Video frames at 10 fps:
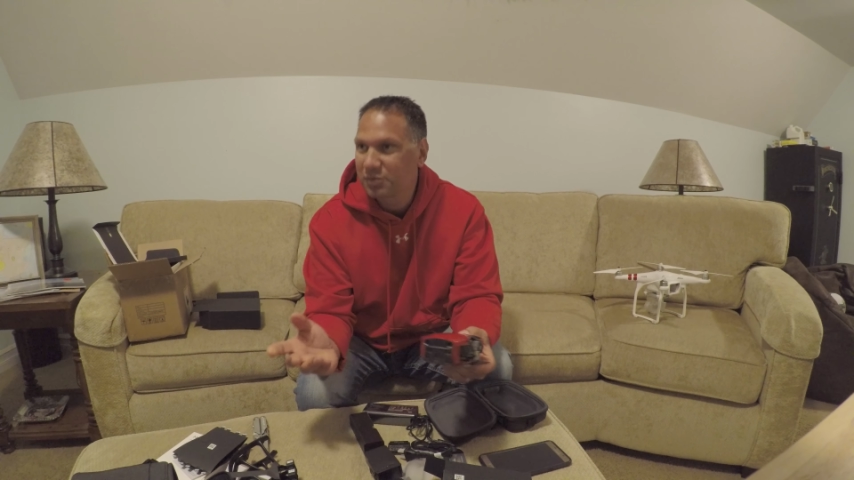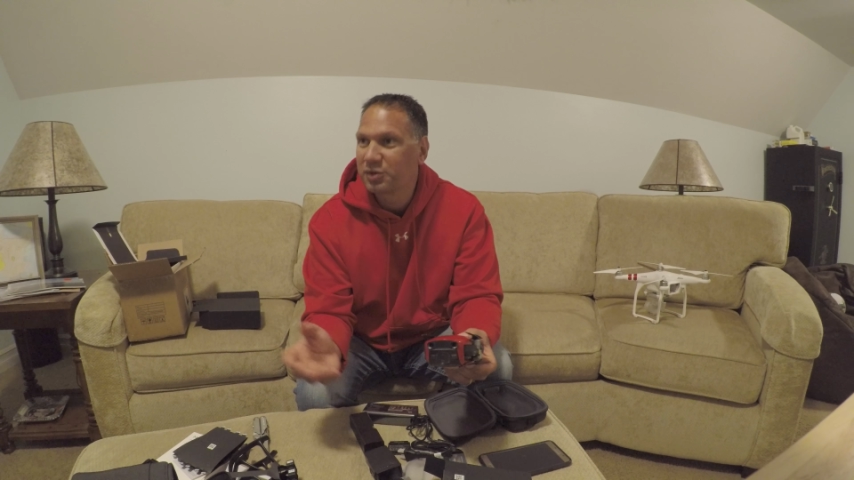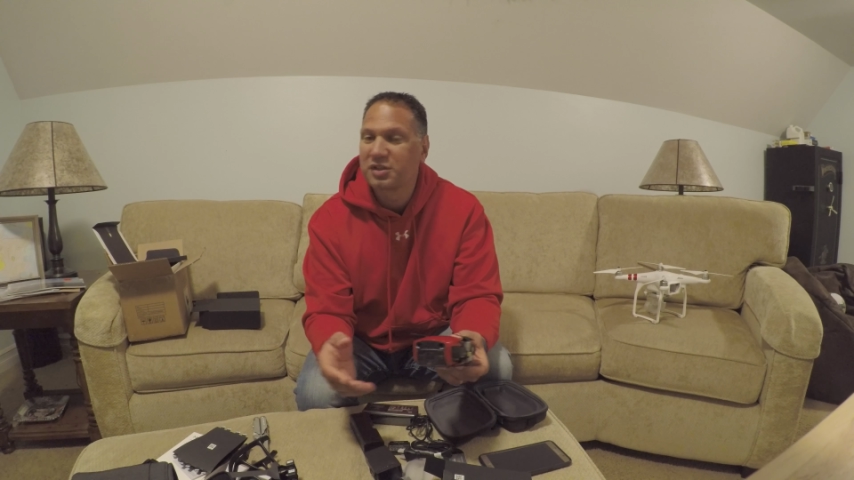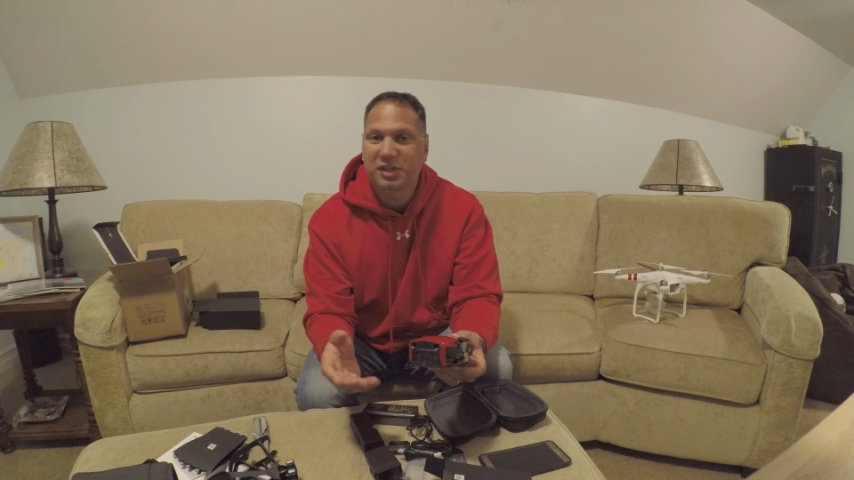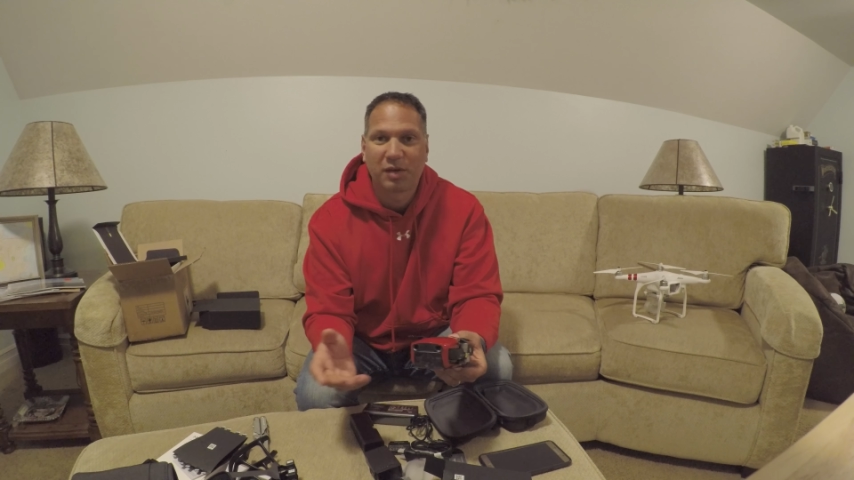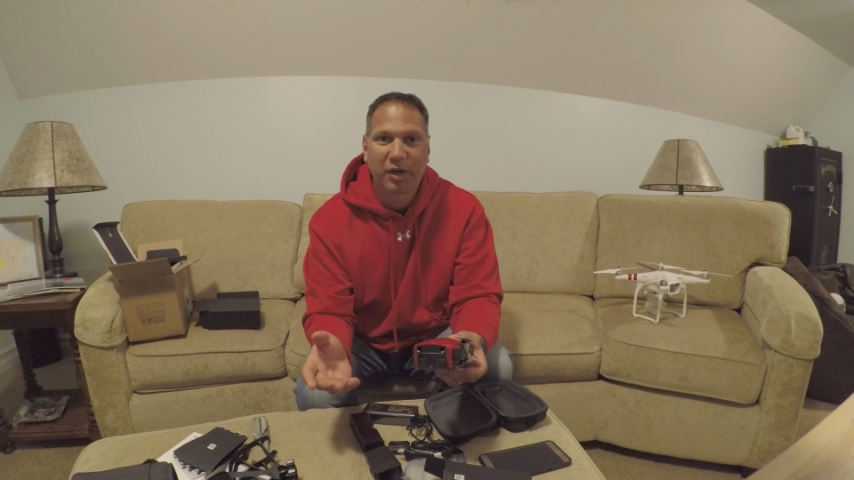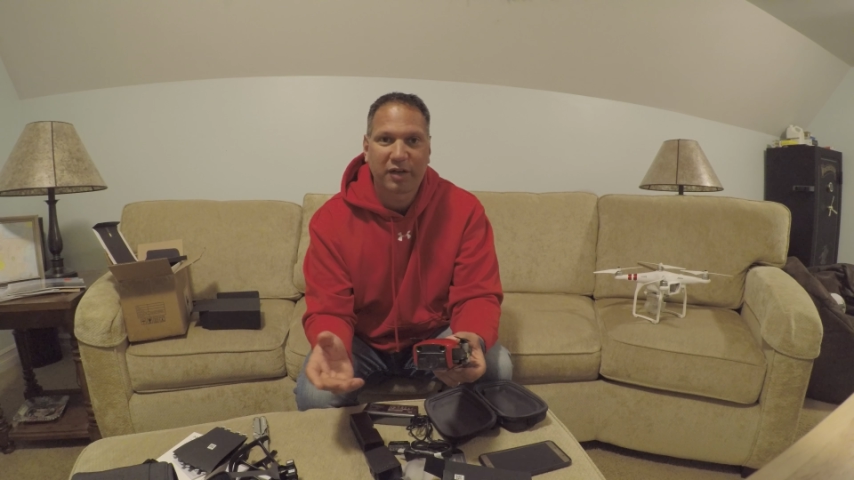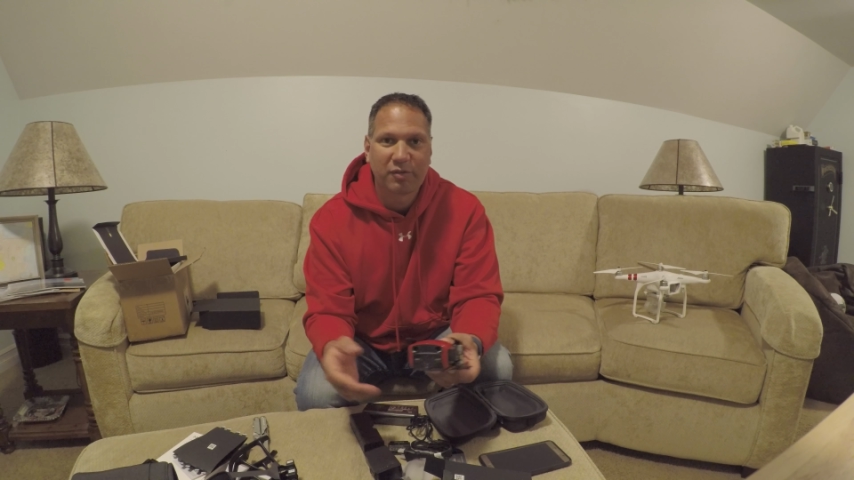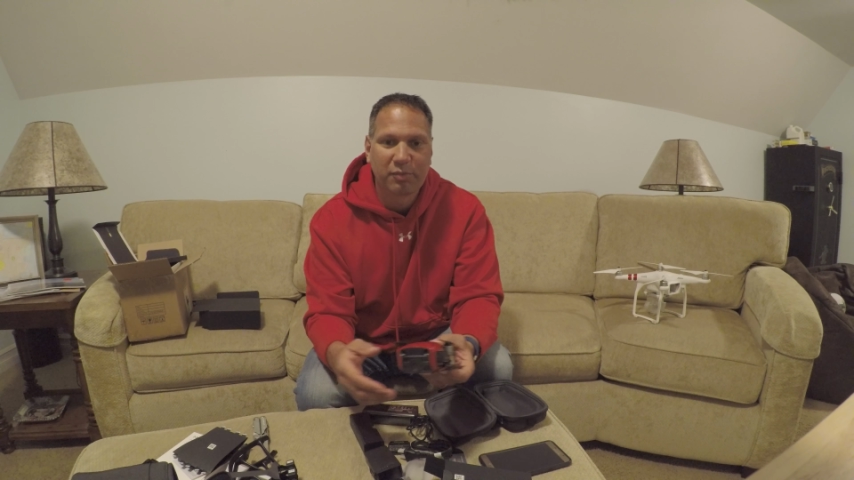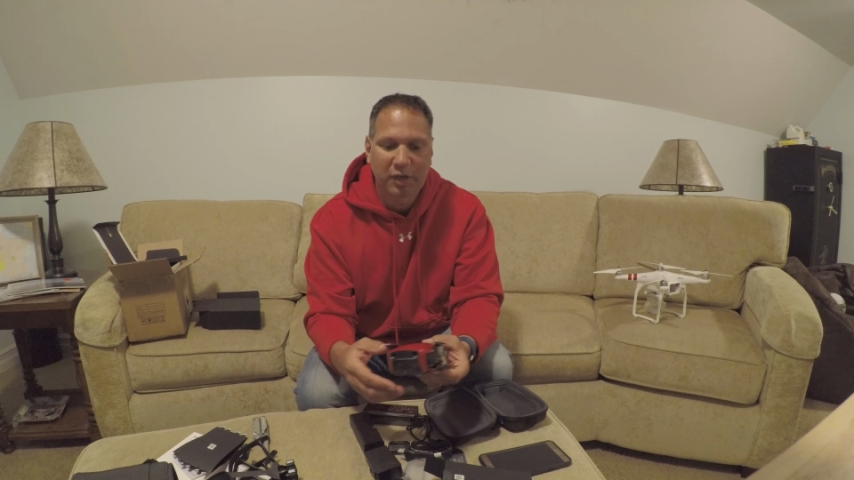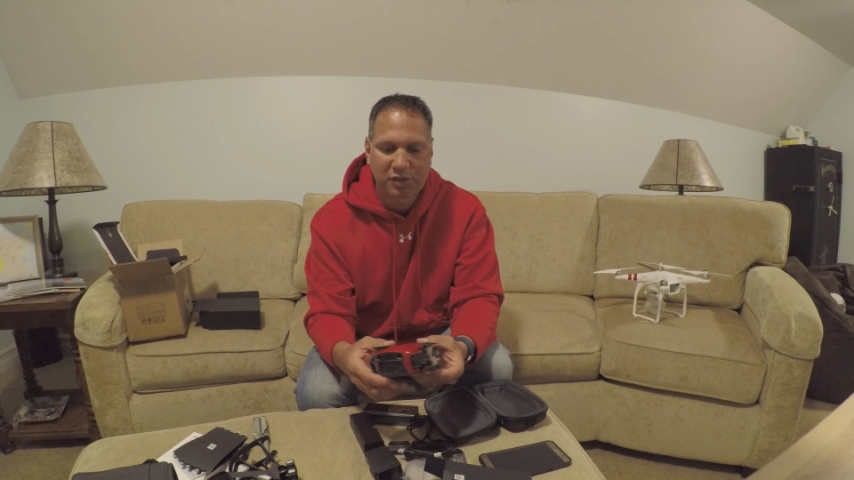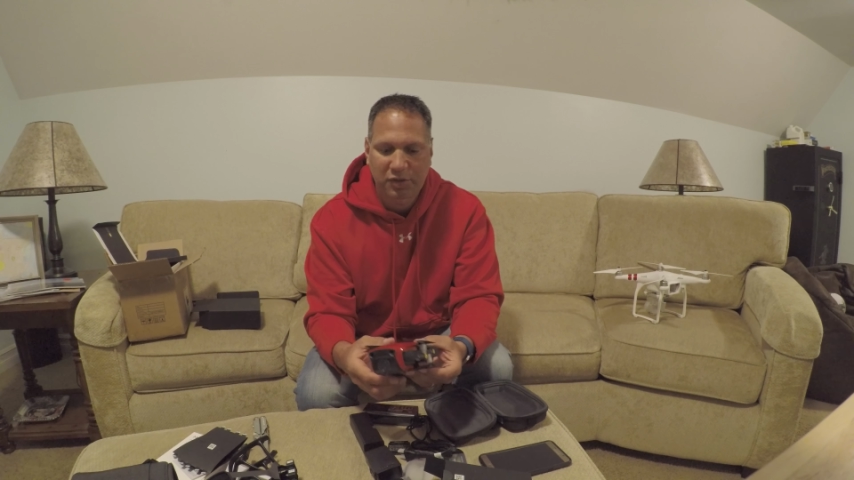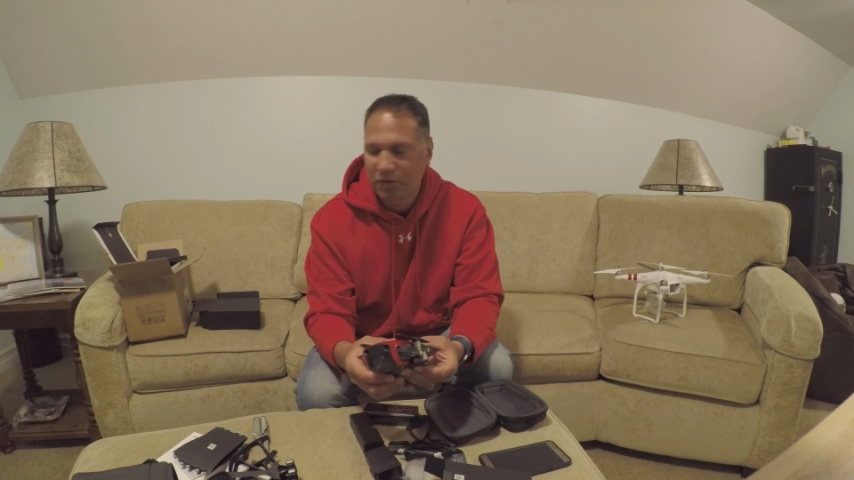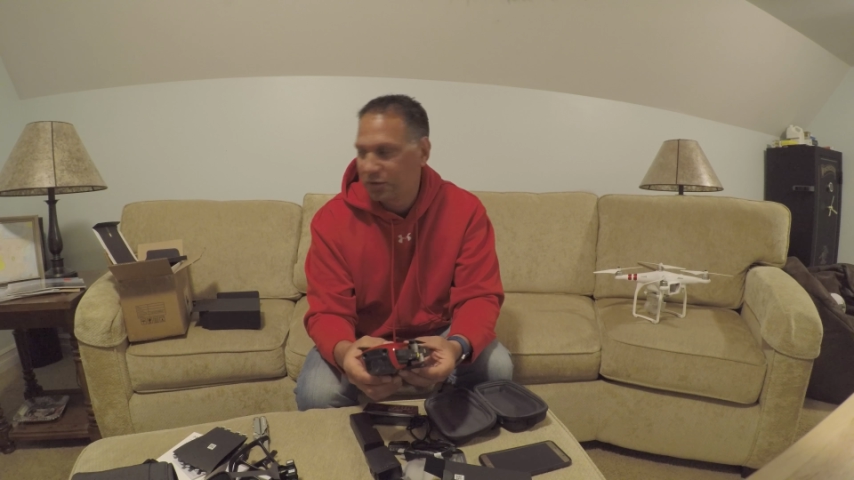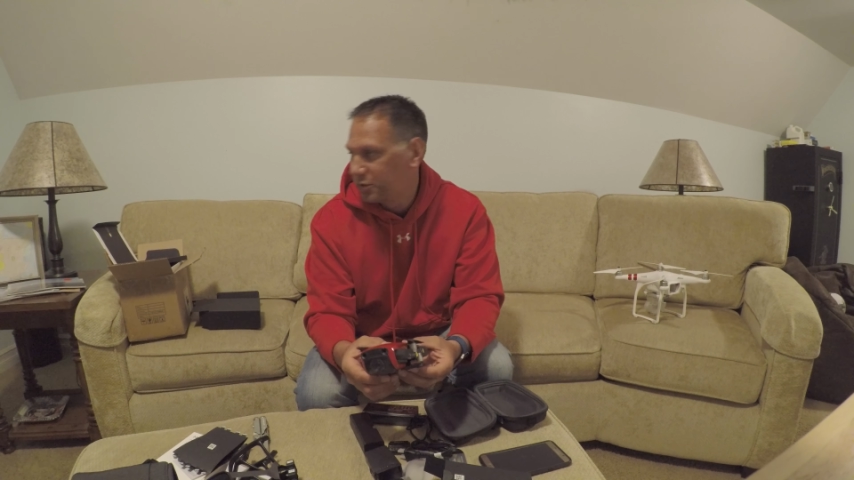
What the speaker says: We just got back from Mexico.